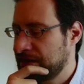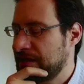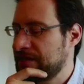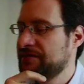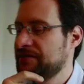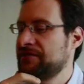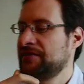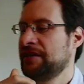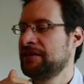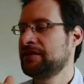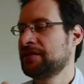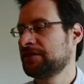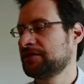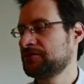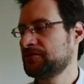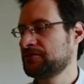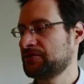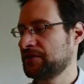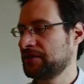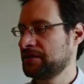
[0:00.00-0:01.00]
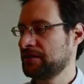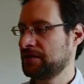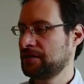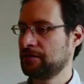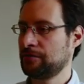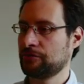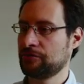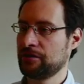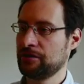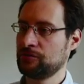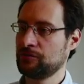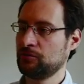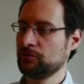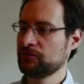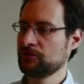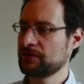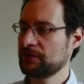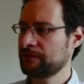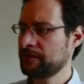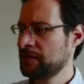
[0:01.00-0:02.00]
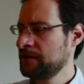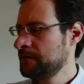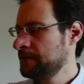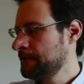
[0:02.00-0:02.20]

Oh, this handheld you said. Oh, okay, cool stuff.